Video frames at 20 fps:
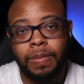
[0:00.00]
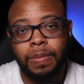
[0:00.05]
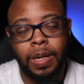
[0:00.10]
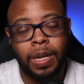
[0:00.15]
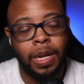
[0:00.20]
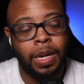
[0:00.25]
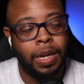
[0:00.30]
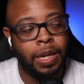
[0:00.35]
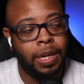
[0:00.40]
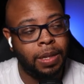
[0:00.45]

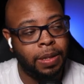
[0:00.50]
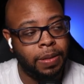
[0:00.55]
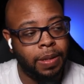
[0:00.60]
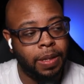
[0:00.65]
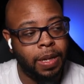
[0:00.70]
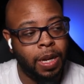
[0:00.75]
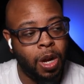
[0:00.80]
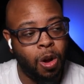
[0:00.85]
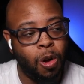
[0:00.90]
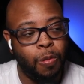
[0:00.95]
an
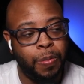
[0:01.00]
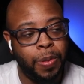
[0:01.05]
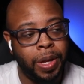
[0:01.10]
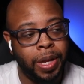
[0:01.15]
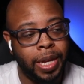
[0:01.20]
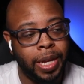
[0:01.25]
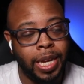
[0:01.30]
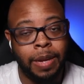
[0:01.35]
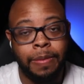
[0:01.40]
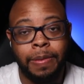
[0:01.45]

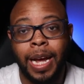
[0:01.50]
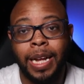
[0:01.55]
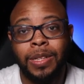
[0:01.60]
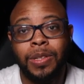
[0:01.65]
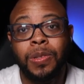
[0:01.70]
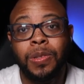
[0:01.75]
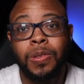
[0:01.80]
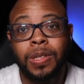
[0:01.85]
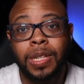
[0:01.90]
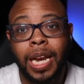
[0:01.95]
open
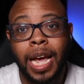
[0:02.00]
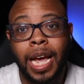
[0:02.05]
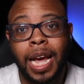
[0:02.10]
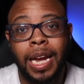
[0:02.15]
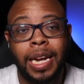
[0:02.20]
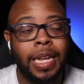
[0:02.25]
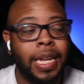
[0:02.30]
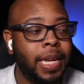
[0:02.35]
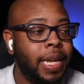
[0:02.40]
M.2 slot.